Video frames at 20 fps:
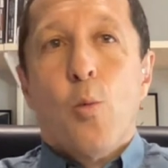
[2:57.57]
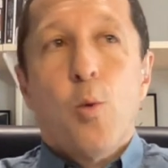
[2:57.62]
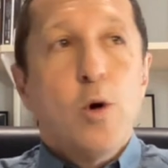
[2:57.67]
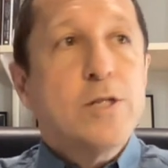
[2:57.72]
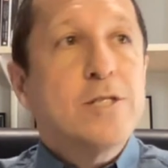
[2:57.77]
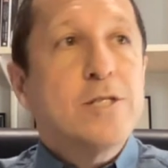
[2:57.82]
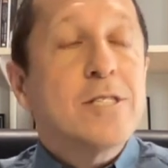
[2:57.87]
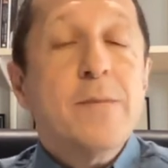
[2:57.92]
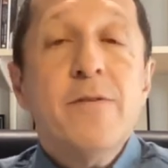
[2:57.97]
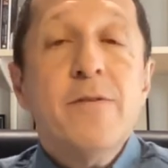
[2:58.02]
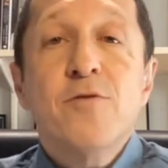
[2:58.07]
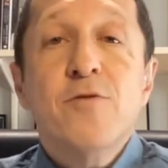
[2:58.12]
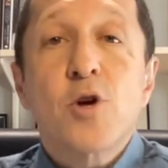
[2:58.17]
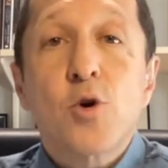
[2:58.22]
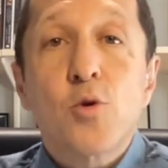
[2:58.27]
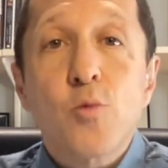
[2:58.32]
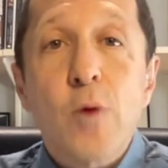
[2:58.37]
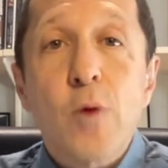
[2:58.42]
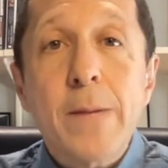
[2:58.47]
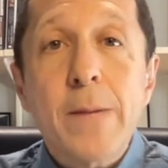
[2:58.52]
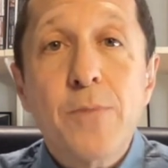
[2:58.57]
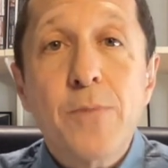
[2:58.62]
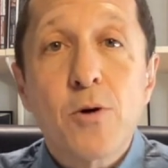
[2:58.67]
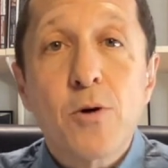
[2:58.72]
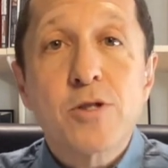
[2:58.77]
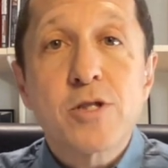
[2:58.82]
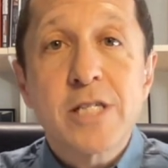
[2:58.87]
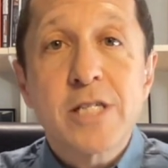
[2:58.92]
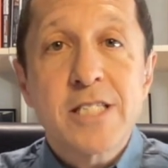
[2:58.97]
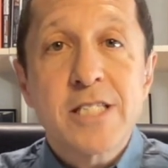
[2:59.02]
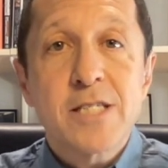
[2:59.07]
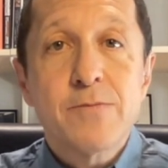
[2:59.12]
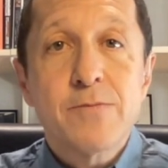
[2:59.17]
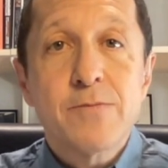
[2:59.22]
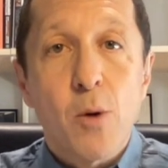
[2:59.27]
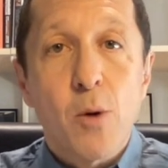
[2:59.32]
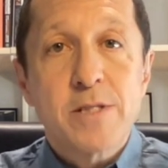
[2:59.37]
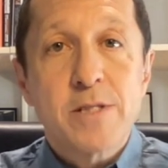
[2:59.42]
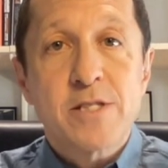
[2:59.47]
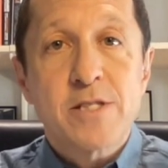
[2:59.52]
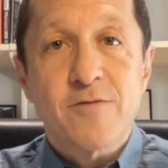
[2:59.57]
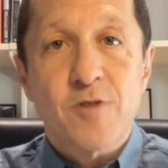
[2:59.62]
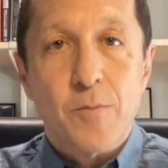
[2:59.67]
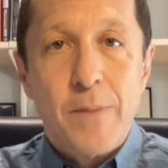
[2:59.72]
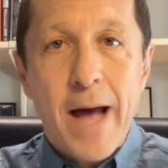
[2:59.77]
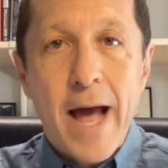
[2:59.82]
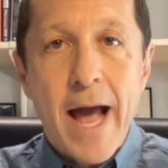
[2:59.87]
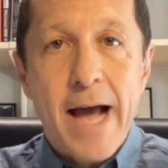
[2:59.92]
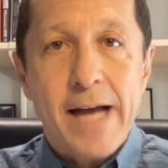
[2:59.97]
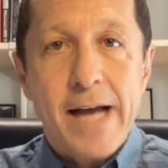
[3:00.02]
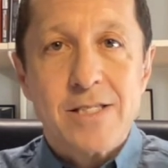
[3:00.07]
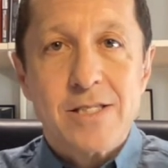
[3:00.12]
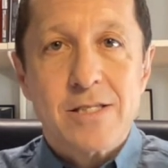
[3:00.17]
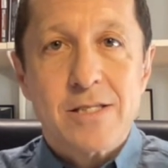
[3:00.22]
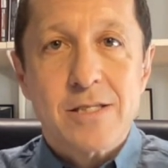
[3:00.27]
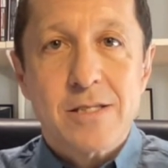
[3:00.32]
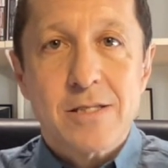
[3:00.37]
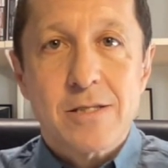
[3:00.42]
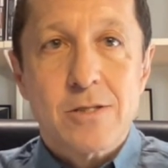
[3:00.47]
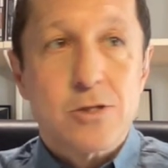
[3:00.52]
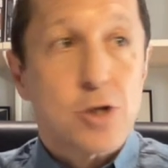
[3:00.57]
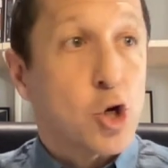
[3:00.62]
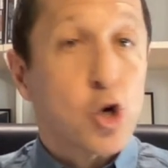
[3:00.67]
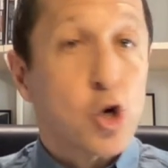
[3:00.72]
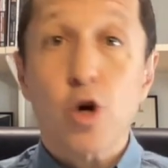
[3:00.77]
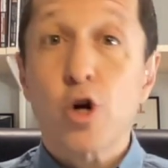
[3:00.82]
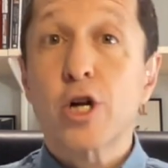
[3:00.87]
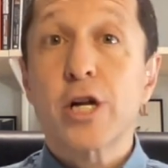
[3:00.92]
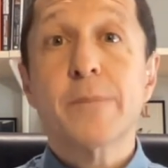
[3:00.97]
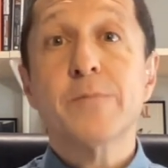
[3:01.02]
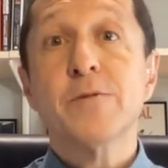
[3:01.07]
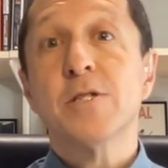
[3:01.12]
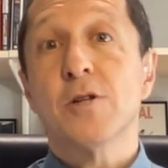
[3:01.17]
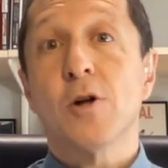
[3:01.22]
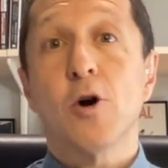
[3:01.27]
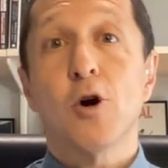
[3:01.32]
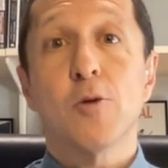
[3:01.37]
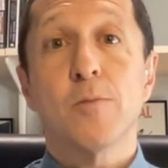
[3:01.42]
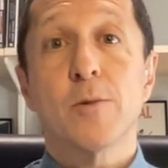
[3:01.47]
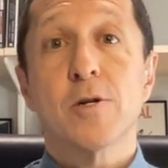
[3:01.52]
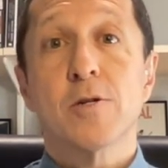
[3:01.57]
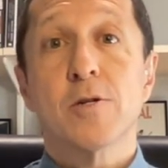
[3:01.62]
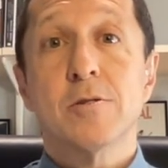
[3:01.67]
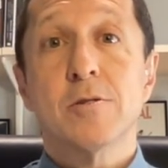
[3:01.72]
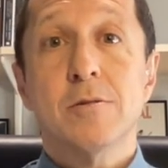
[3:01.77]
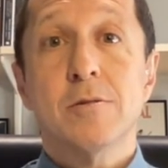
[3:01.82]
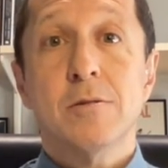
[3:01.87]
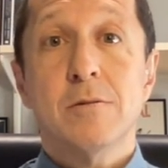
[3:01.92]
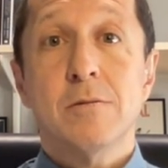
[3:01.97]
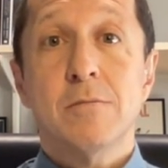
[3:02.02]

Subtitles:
Would some of the great postseason moments of the past, the Kirk Gibson homer,